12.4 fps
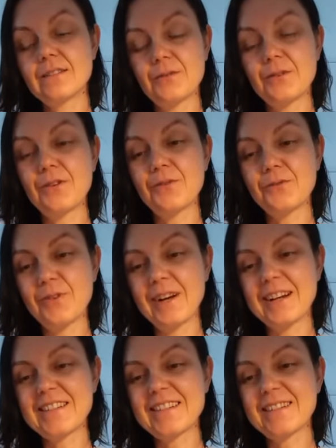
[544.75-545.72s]
so
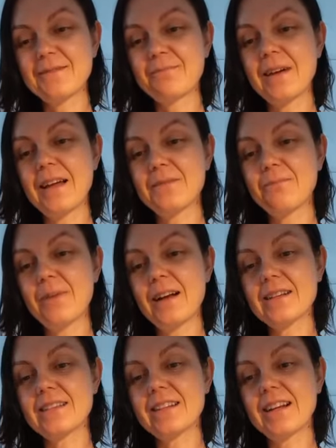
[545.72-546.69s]
contracts and
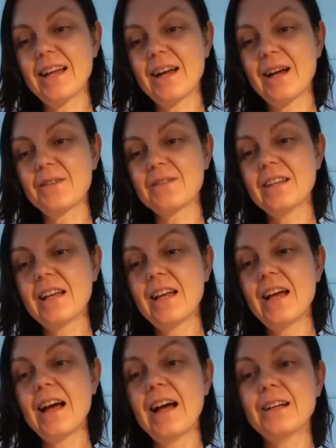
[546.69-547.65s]
past lives
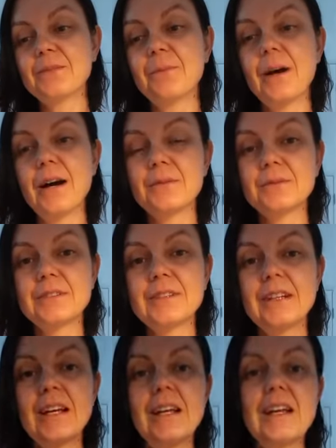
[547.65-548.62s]
unbound
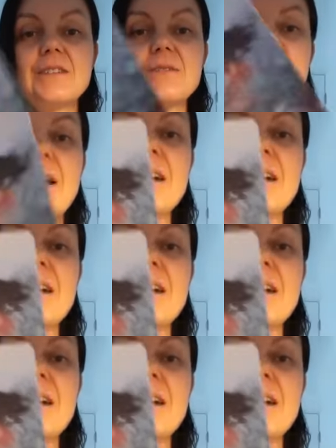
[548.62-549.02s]
so